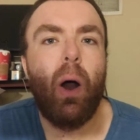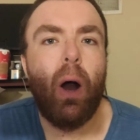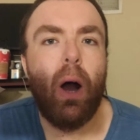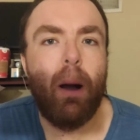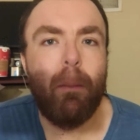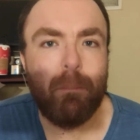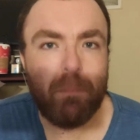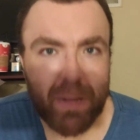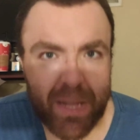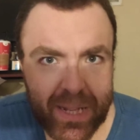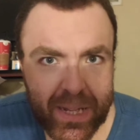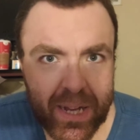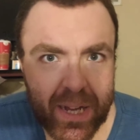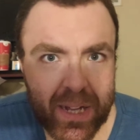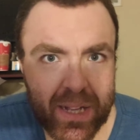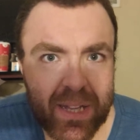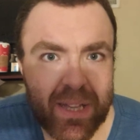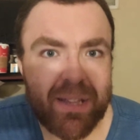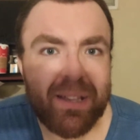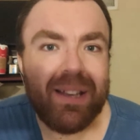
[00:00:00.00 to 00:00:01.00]
on
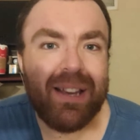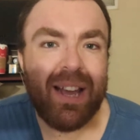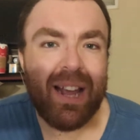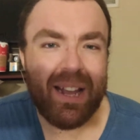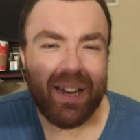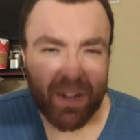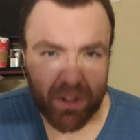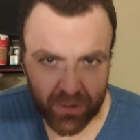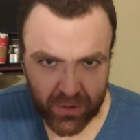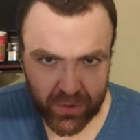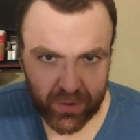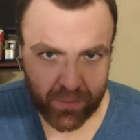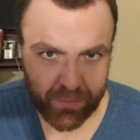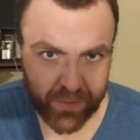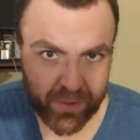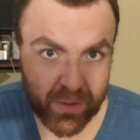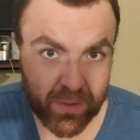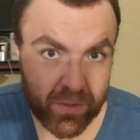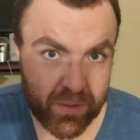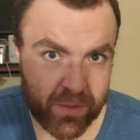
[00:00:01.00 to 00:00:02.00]
Peacock and its
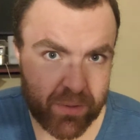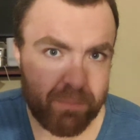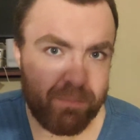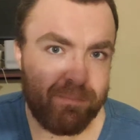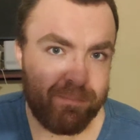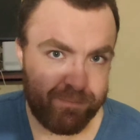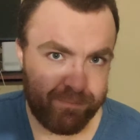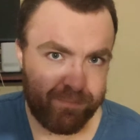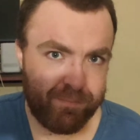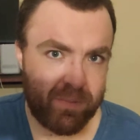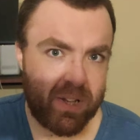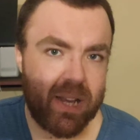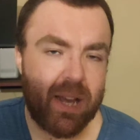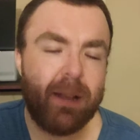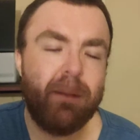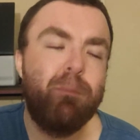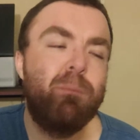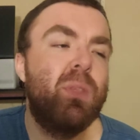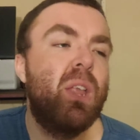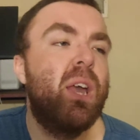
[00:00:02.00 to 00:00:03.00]
services.
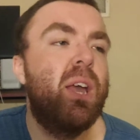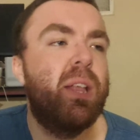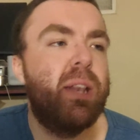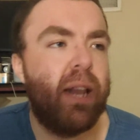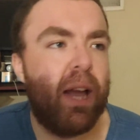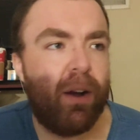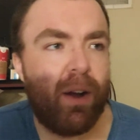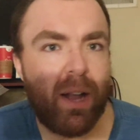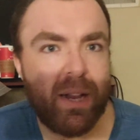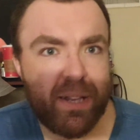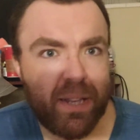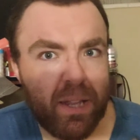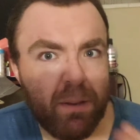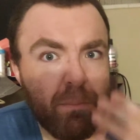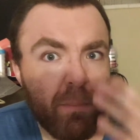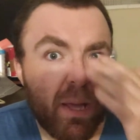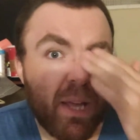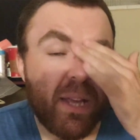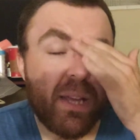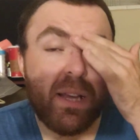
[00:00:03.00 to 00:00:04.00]
Okay? Now, I did
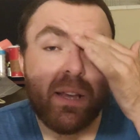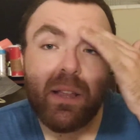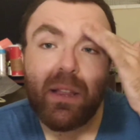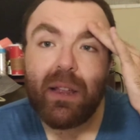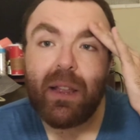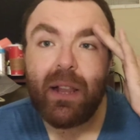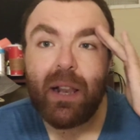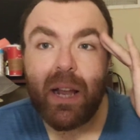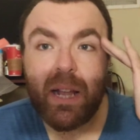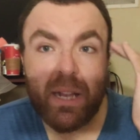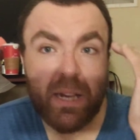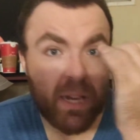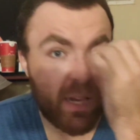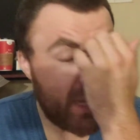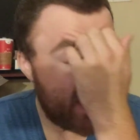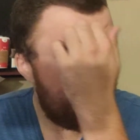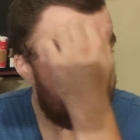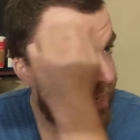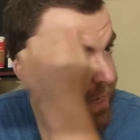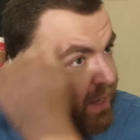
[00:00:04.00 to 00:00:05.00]
make
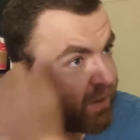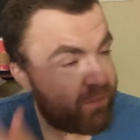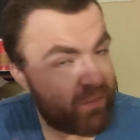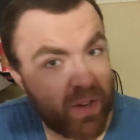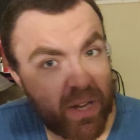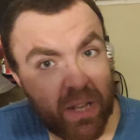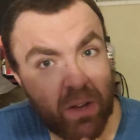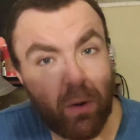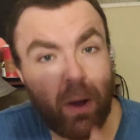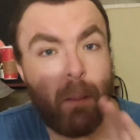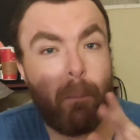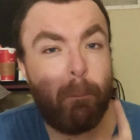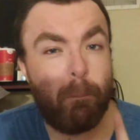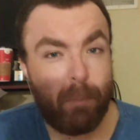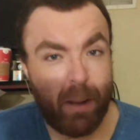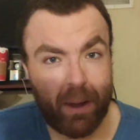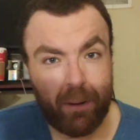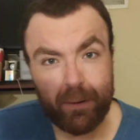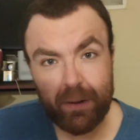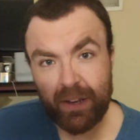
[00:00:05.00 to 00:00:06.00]
slightly a video
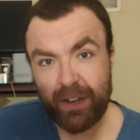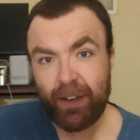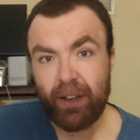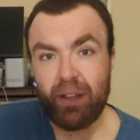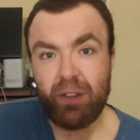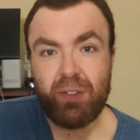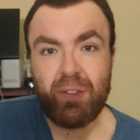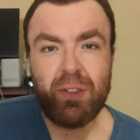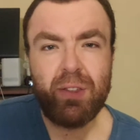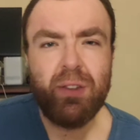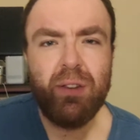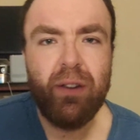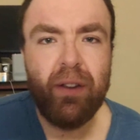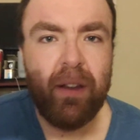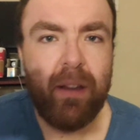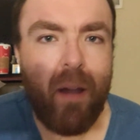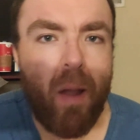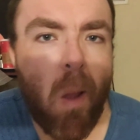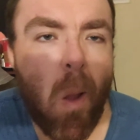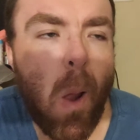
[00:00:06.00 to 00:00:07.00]
about this,
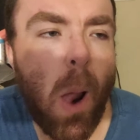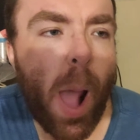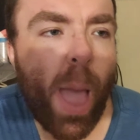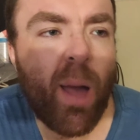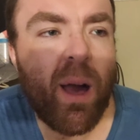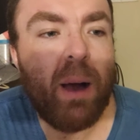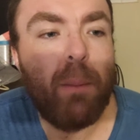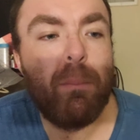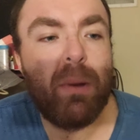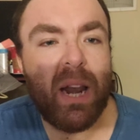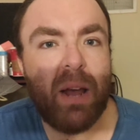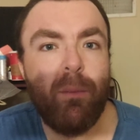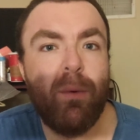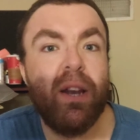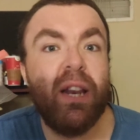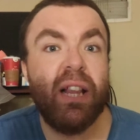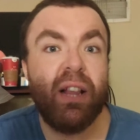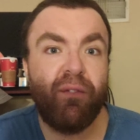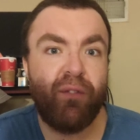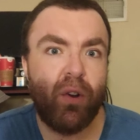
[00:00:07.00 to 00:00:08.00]
but I
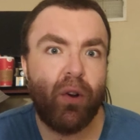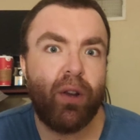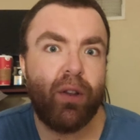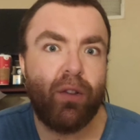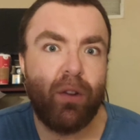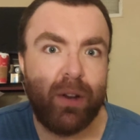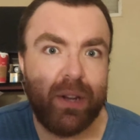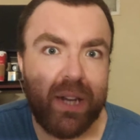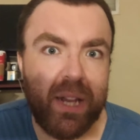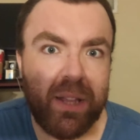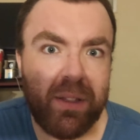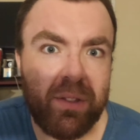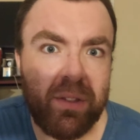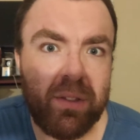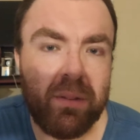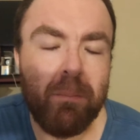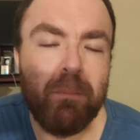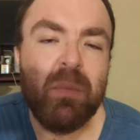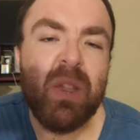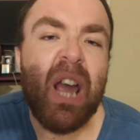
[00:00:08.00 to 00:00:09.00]
wanted to focus on
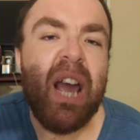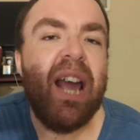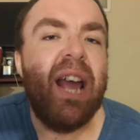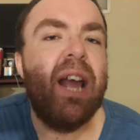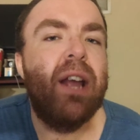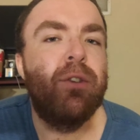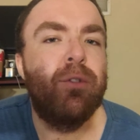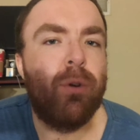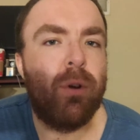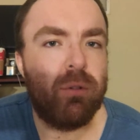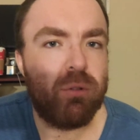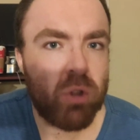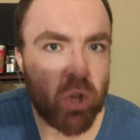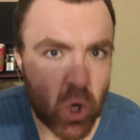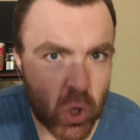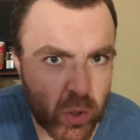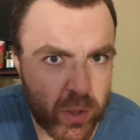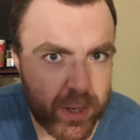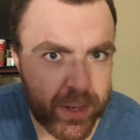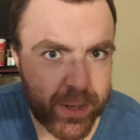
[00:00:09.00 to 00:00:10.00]
this and your
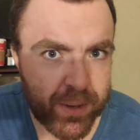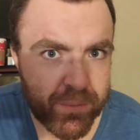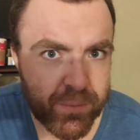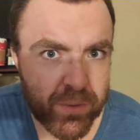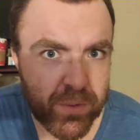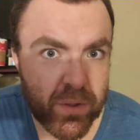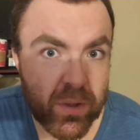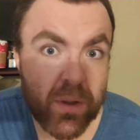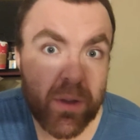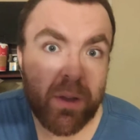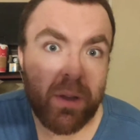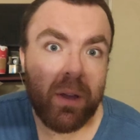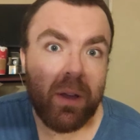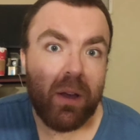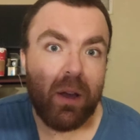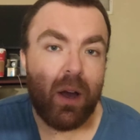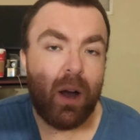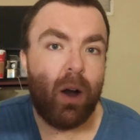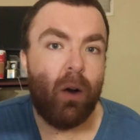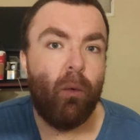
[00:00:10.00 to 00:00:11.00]
alternatives
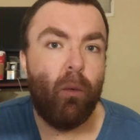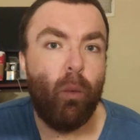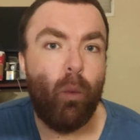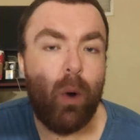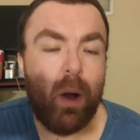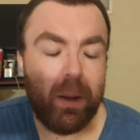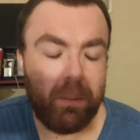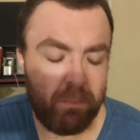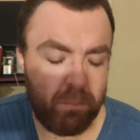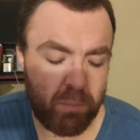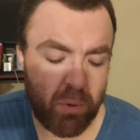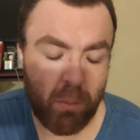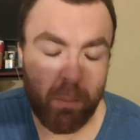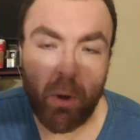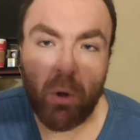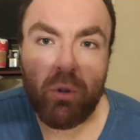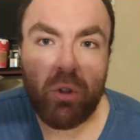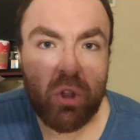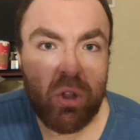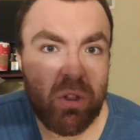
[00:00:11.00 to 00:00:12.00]
of what
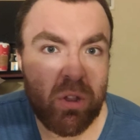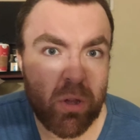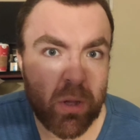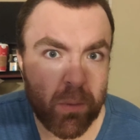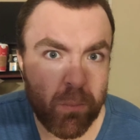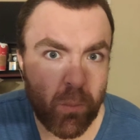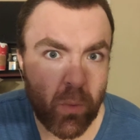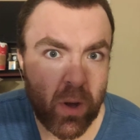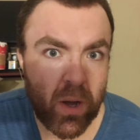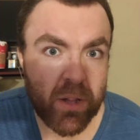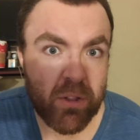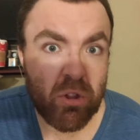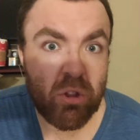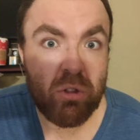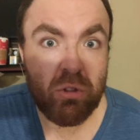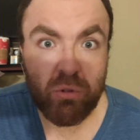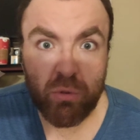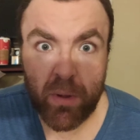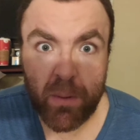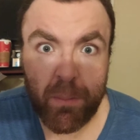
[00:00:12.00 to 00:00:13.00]
promotions you can
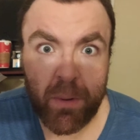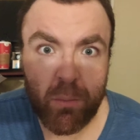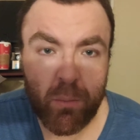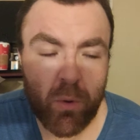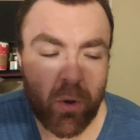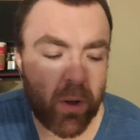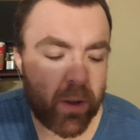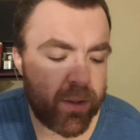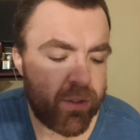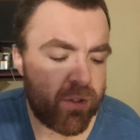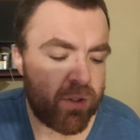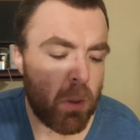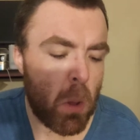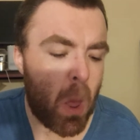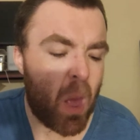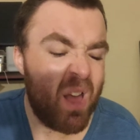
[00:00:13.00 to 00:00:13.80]
watch streaming-wise,